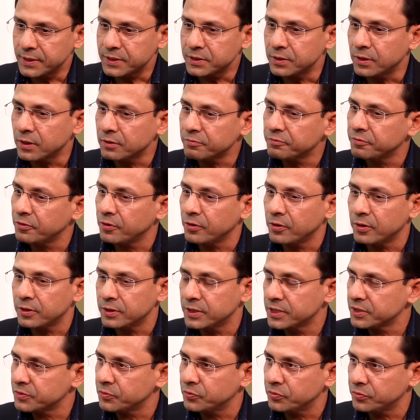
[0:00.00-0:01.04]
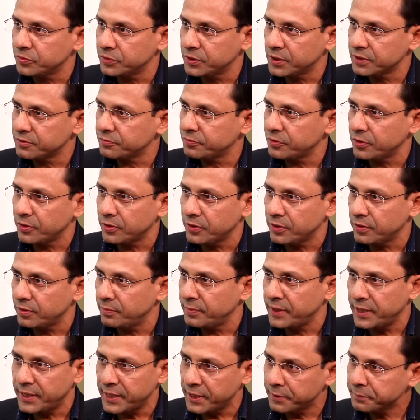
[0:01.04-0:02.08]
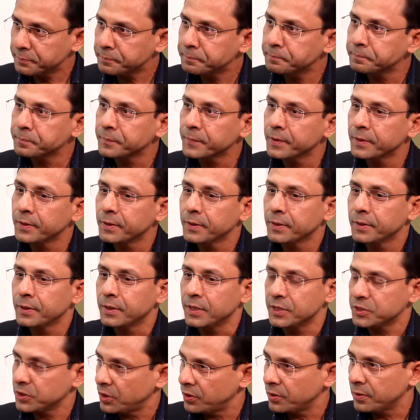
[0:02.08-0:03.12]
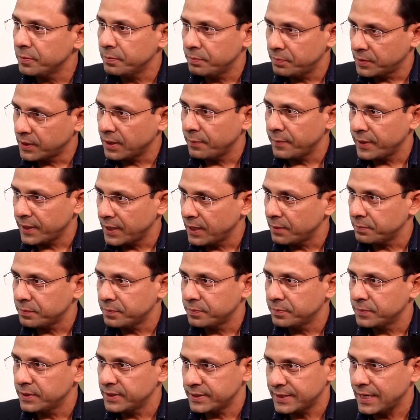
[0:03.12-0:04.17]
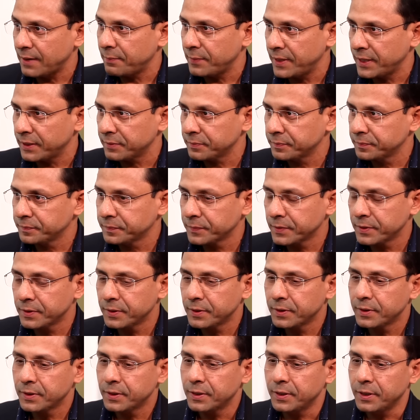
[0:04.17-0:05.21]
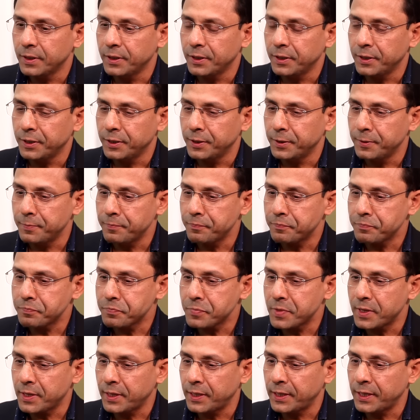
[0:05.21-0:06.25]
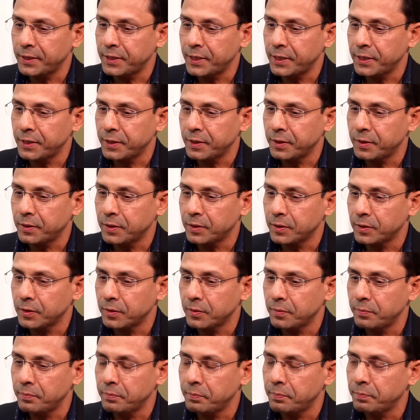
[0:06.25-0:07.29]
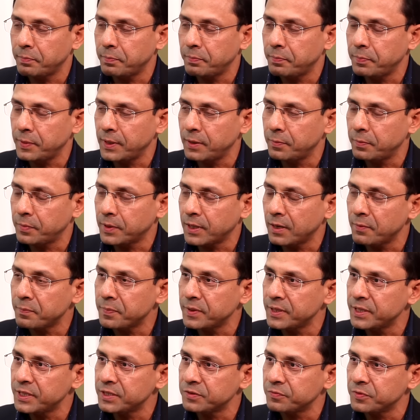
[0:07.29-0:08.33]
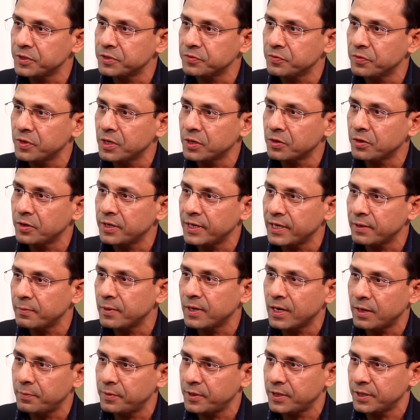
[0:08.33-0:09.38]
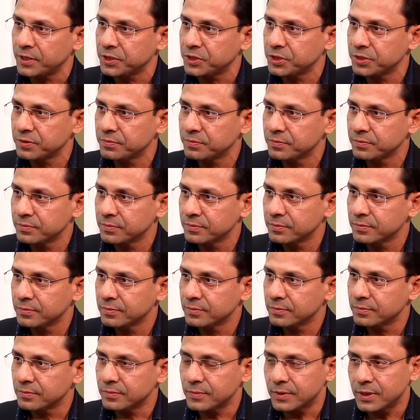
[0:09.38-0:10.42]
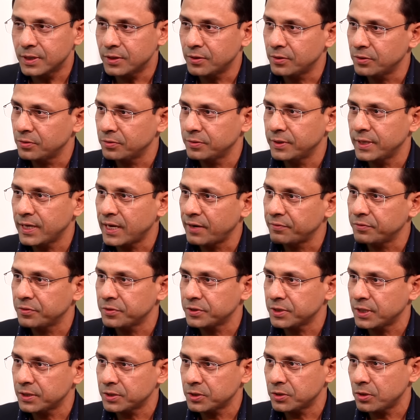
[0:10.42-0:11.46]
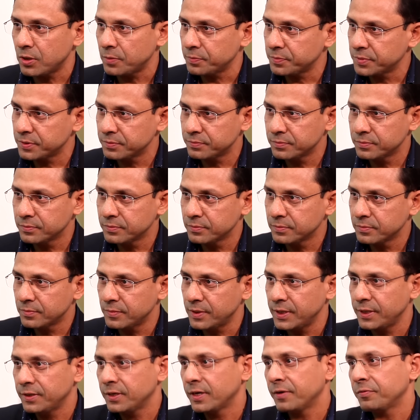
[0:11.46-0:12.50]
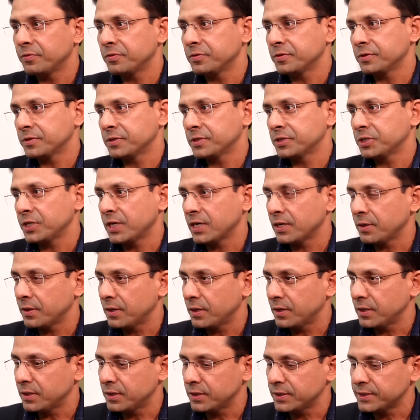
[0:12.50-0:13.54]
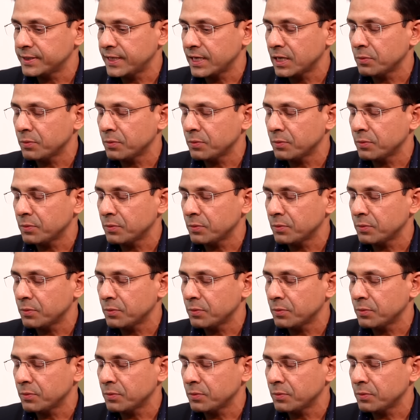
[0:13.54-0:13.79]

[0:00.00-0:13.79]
i mean it's not for just just for media mm. it's already coming up it's happening um, and i think companies which work on labor arbitrage mm. they're going to they have to shut shop they either have to shut up, uh,